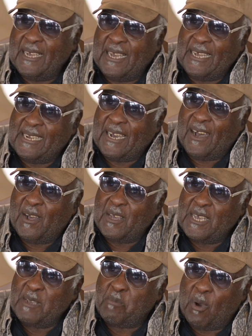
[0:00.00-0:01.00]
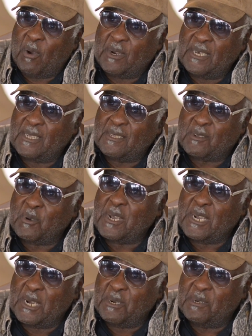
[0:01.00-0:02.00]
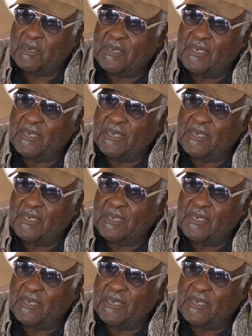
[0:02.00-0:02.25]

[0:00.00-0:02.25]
and he brought in three girls.